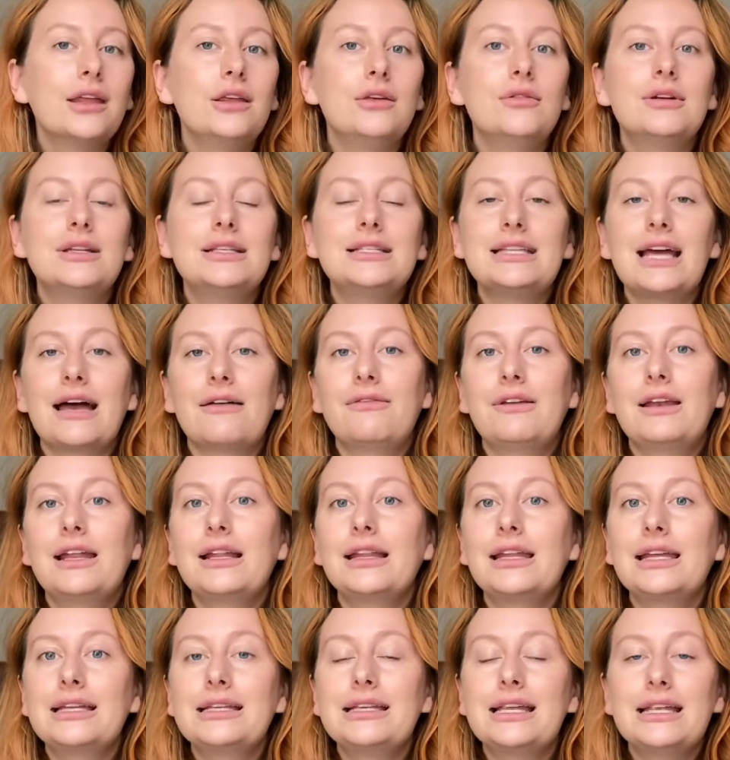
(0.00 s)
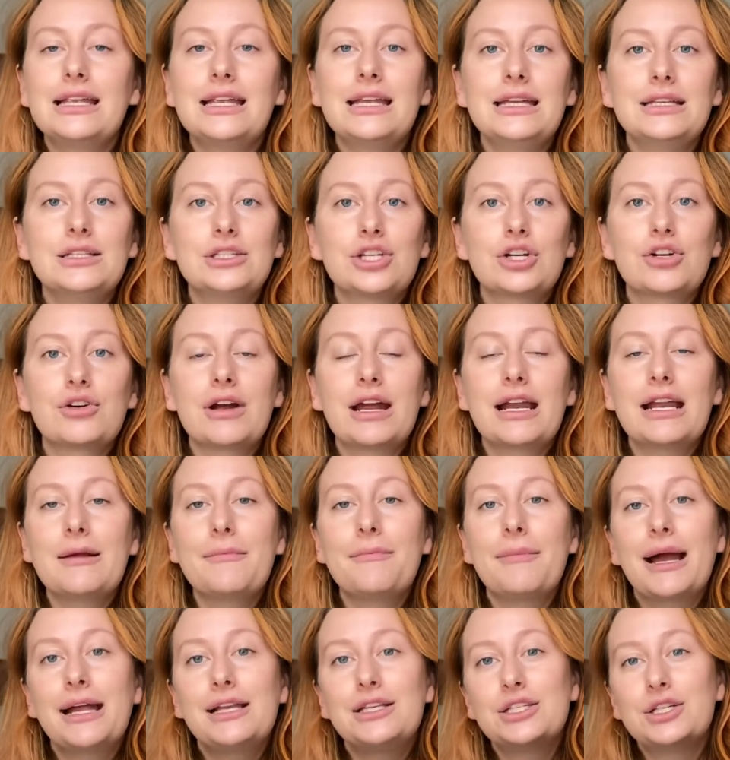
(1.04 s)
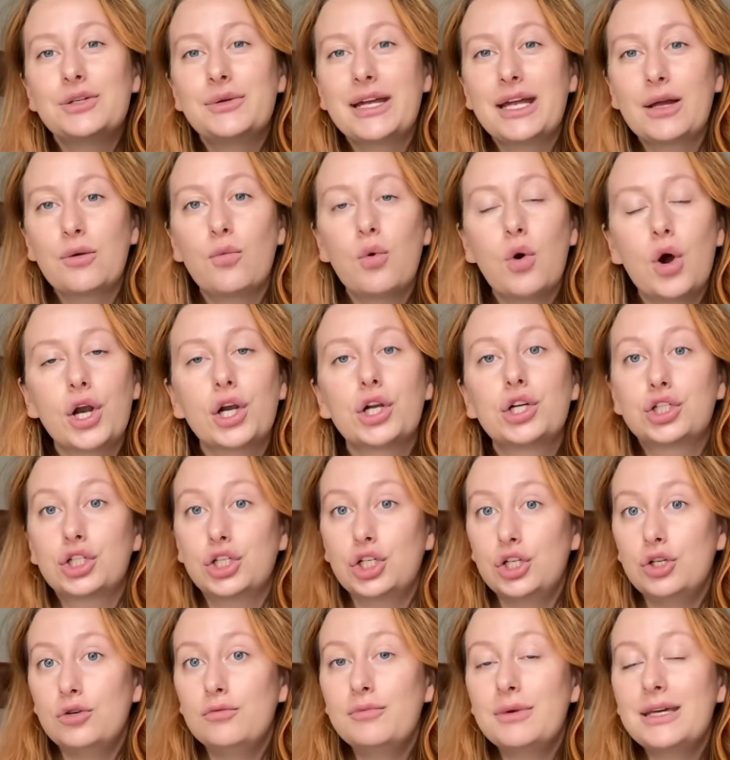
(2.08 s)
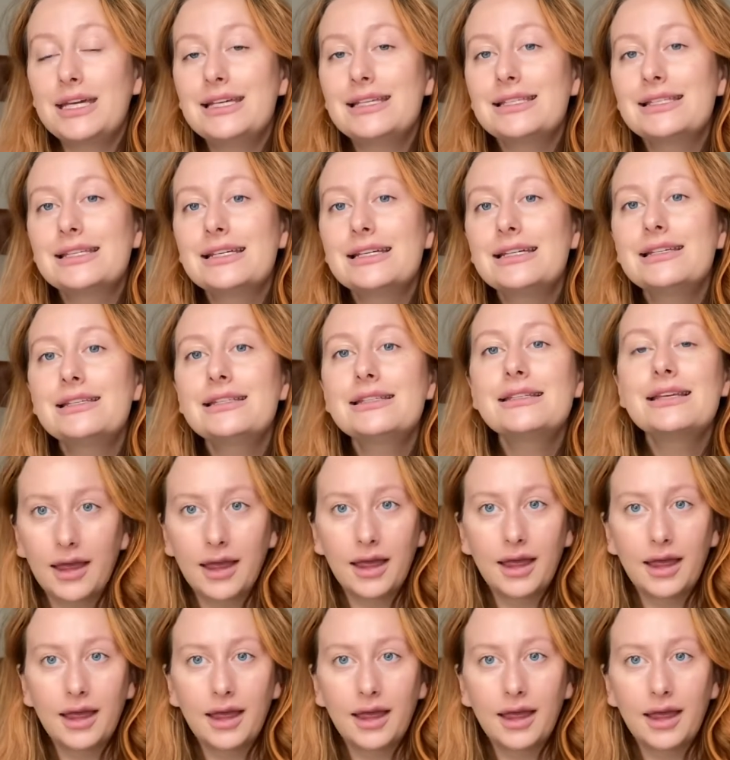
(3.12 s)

You can definitely integrate it by doing one or two pieces.